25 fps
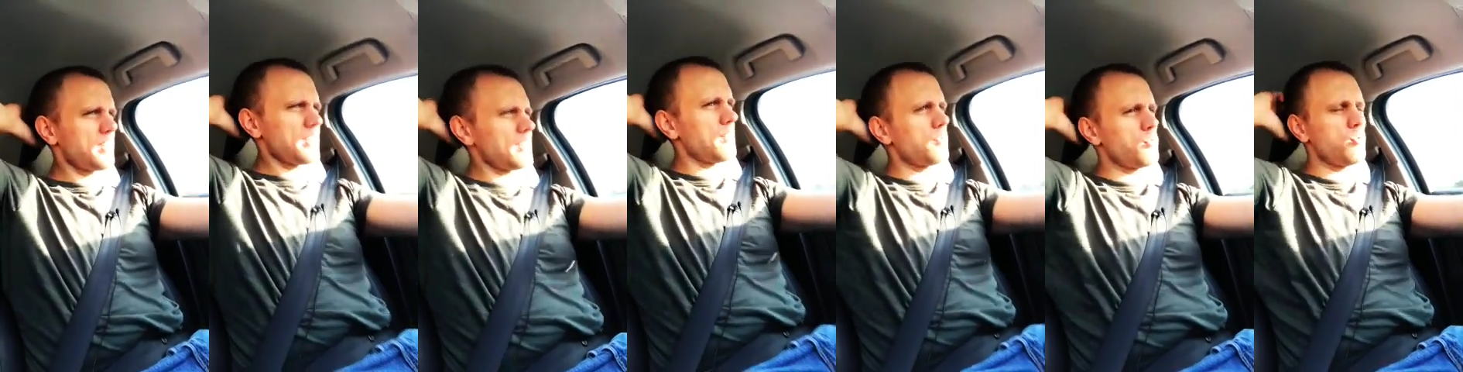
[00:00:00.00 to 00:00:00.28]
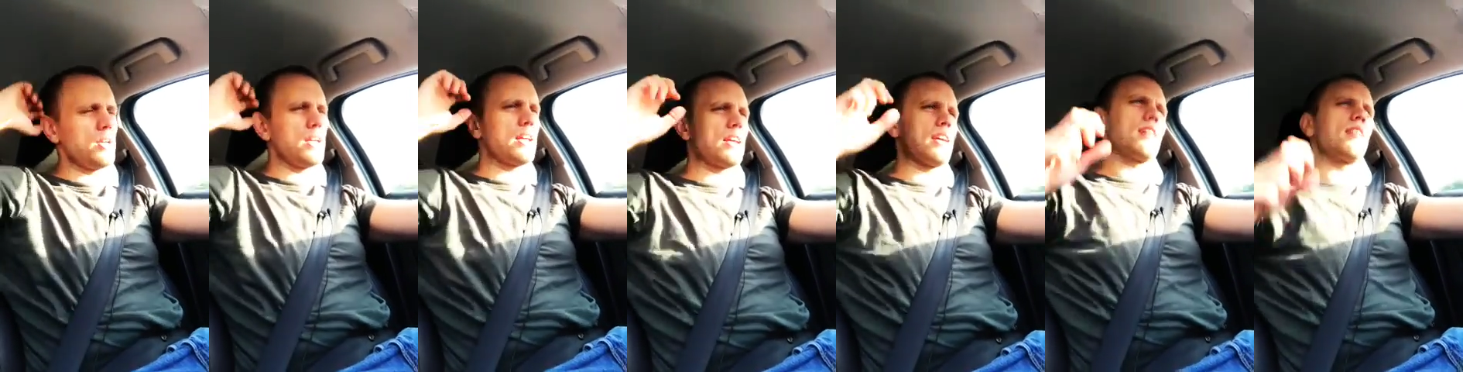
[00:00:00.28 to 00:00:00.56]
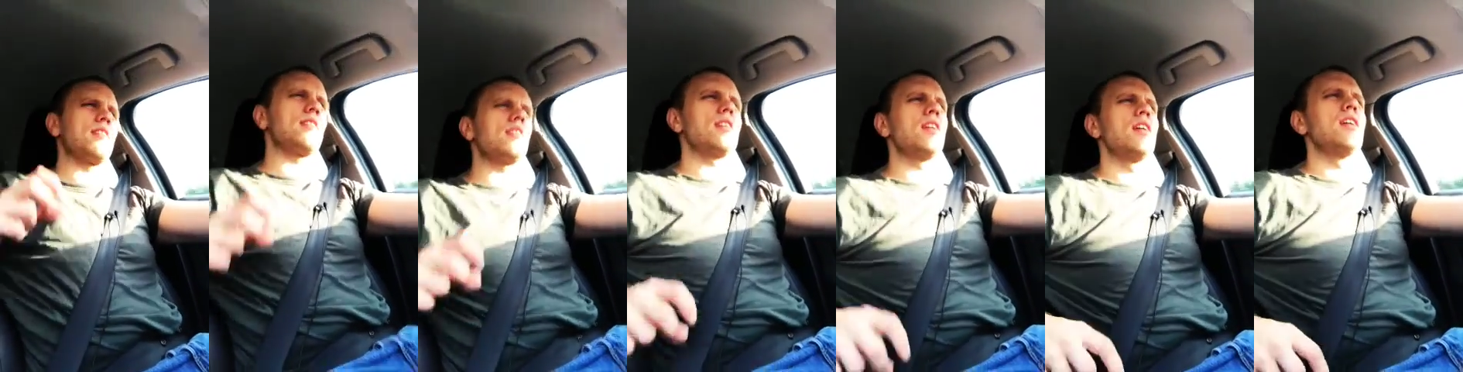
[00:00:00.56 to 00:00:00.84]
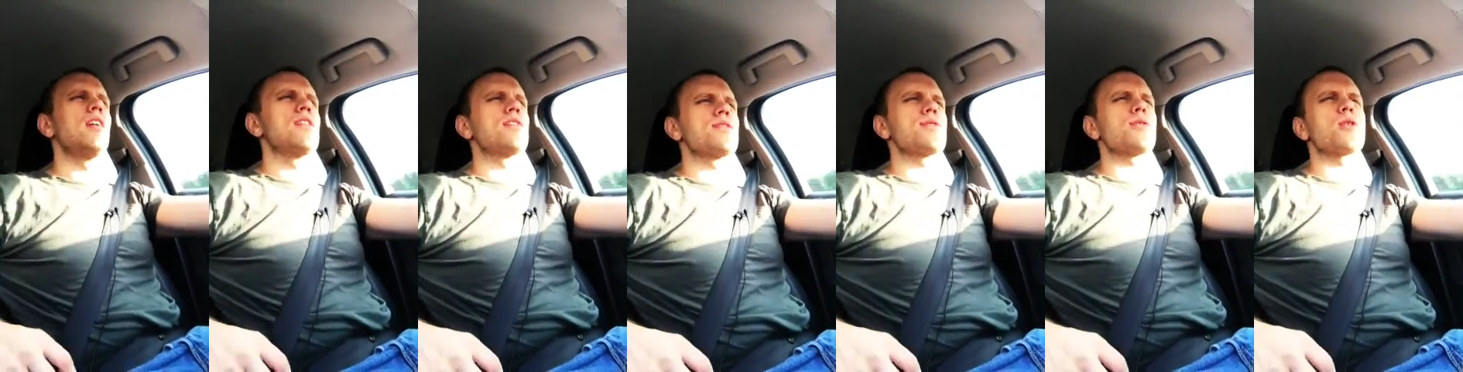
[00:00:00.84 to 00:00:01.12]
that we can
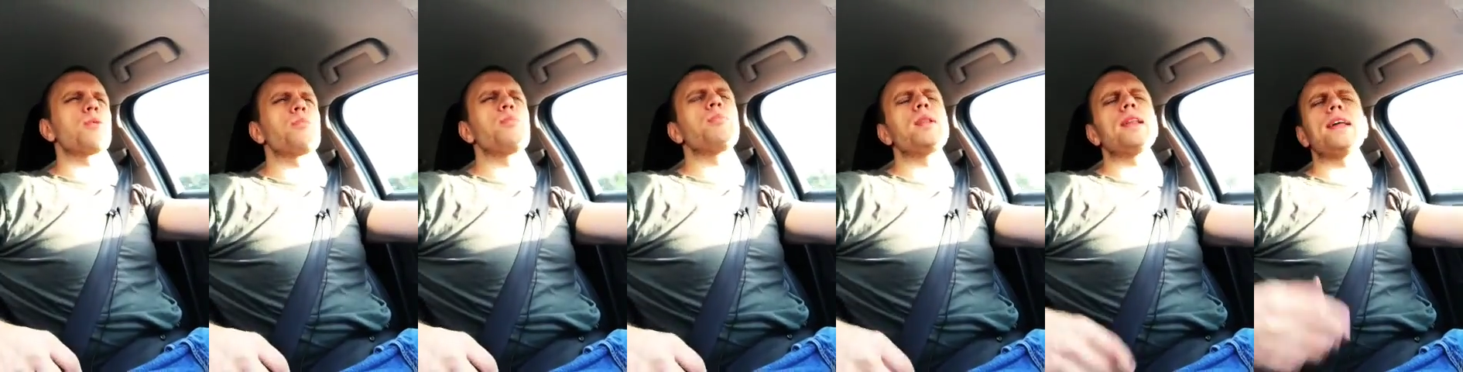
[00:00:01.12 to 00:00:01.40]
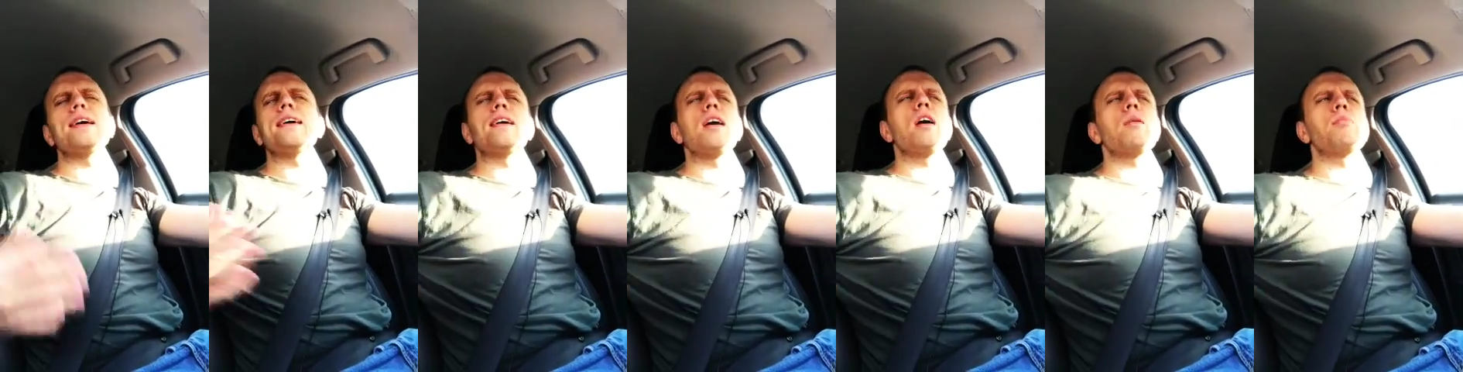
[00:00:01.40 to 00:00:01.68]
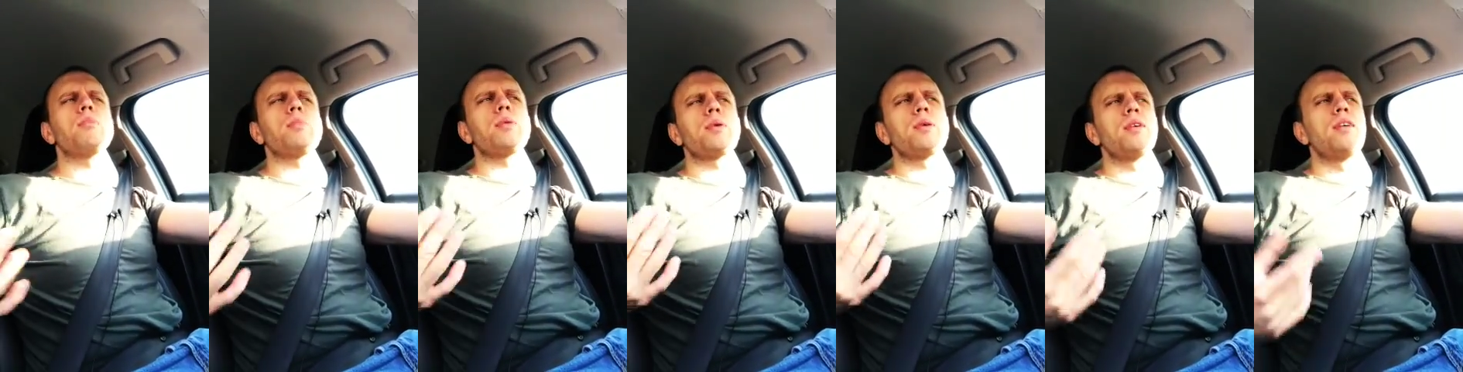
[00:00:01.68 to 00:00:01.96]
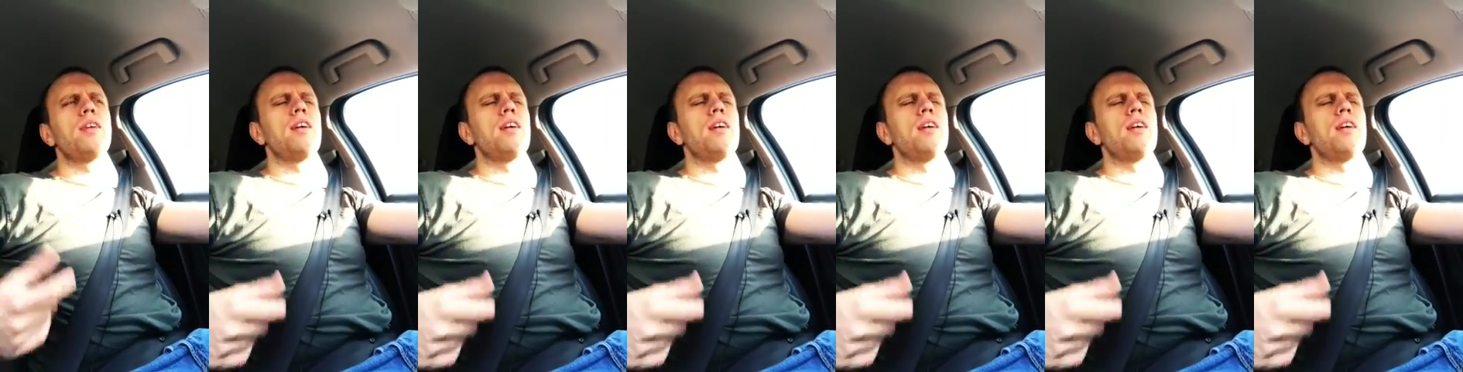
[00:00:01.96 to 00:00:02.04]
sort of play up